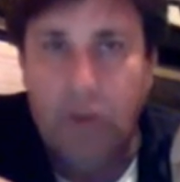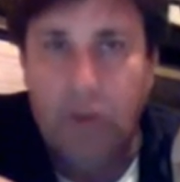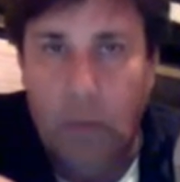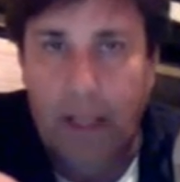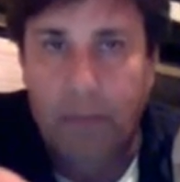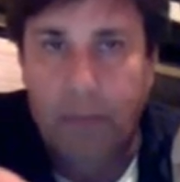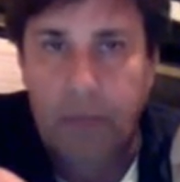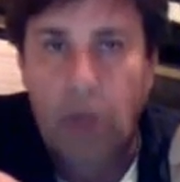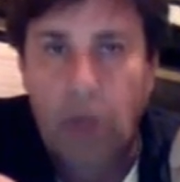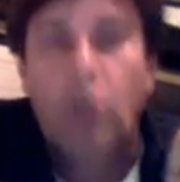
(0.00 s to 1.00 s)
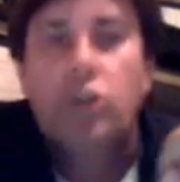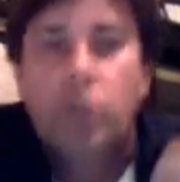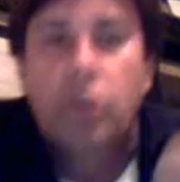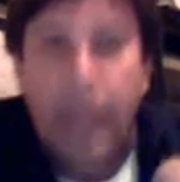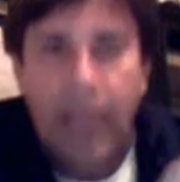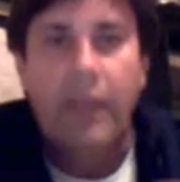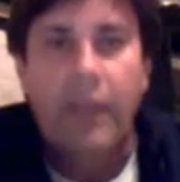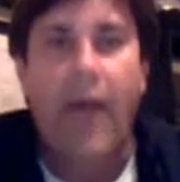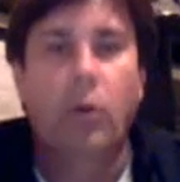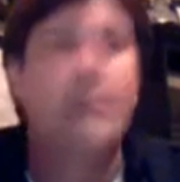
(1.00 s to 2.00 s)
you will, to hear
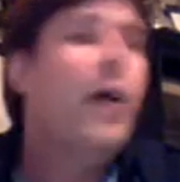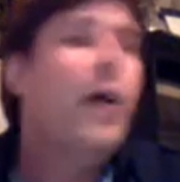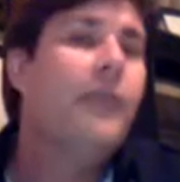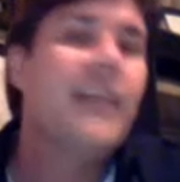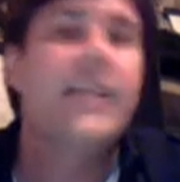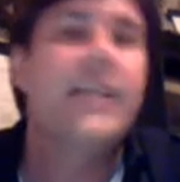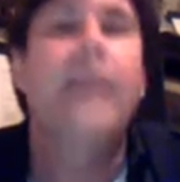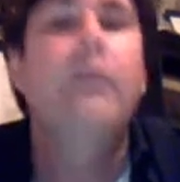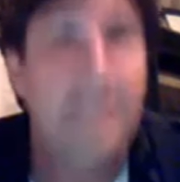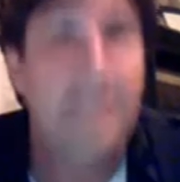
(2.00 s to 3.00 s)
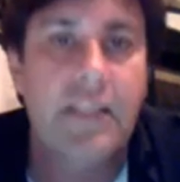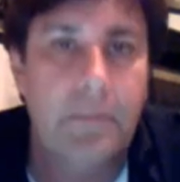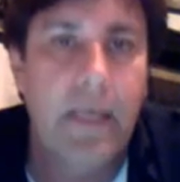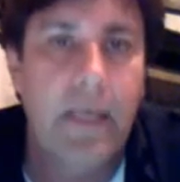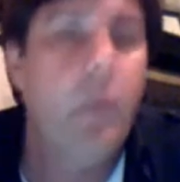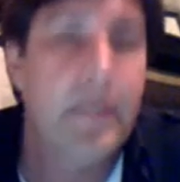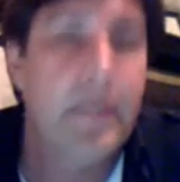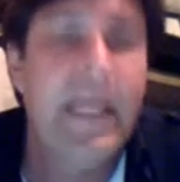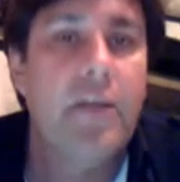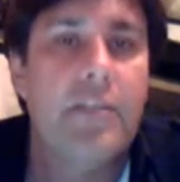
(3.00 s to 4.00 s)
that word. Now, if I say, listen to me, I want to
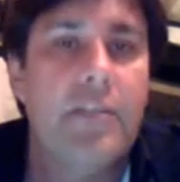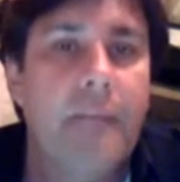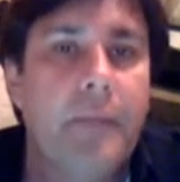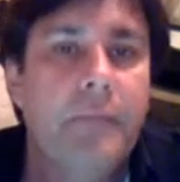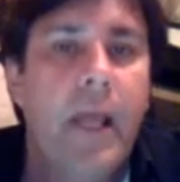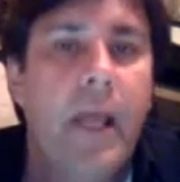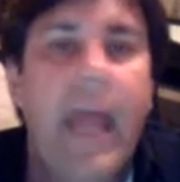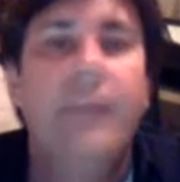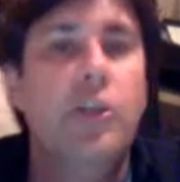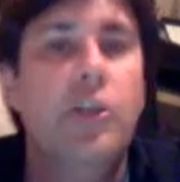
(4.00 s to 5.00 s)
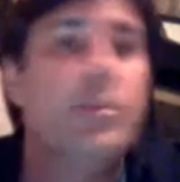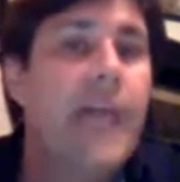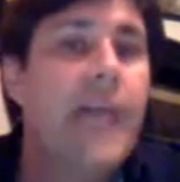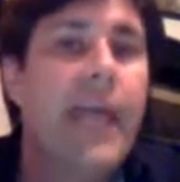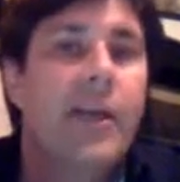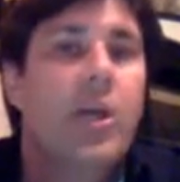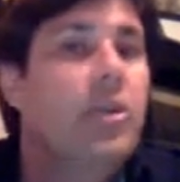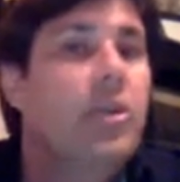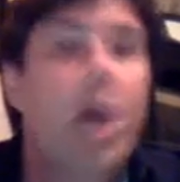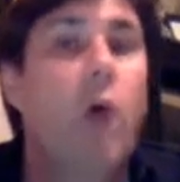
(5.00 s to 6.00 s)
tell you something, and then you say,
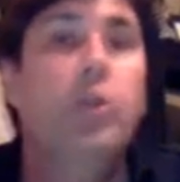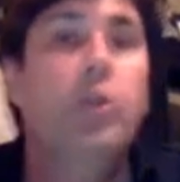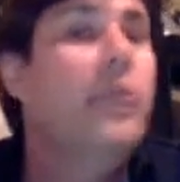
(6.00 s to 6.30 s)
no, you